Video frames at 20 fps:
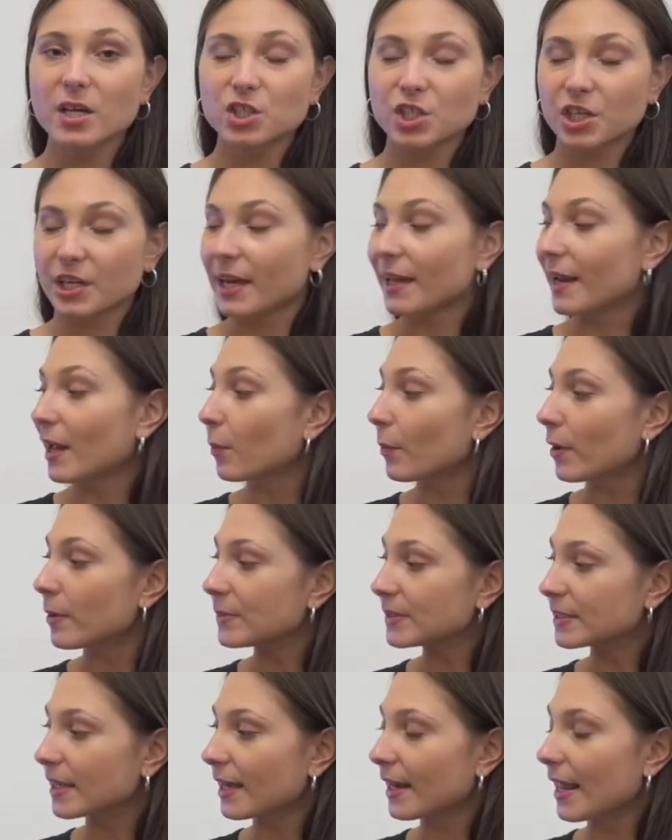check out our
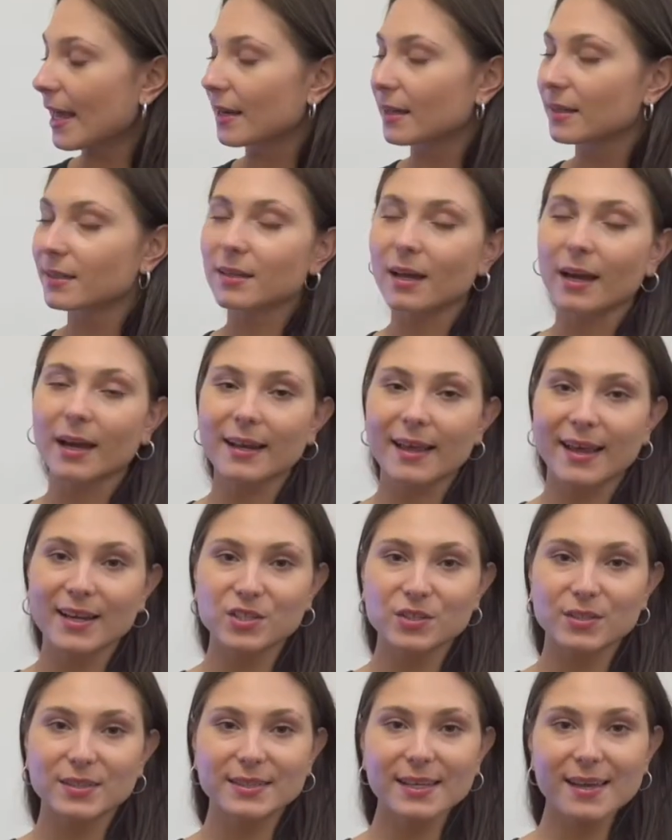website at Ignite
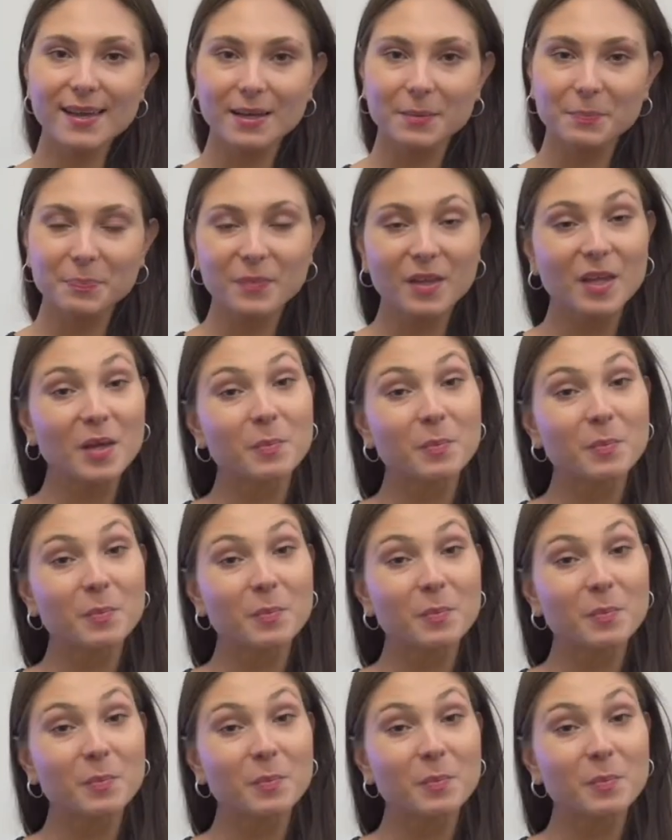HSC.